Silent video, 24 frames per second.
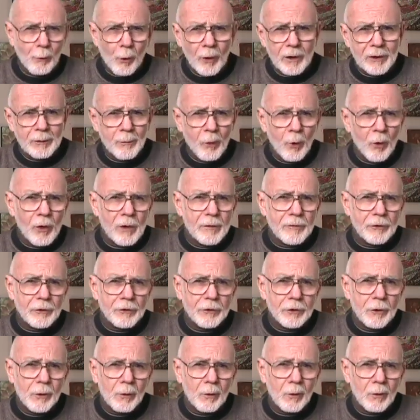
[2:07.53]
one or more of the
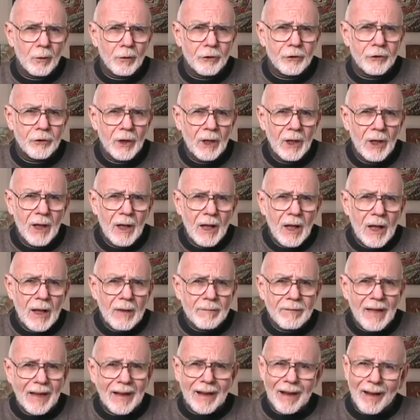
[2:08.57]
schools,
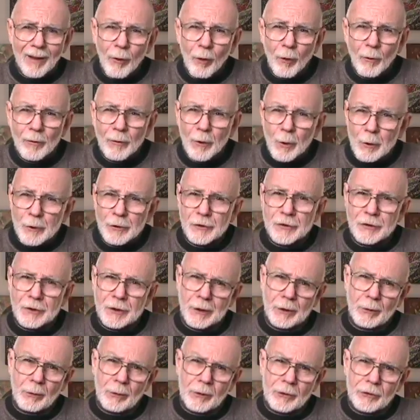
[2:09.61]
that held those
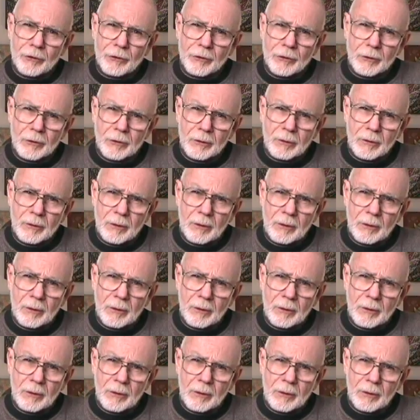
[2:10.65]
secrets.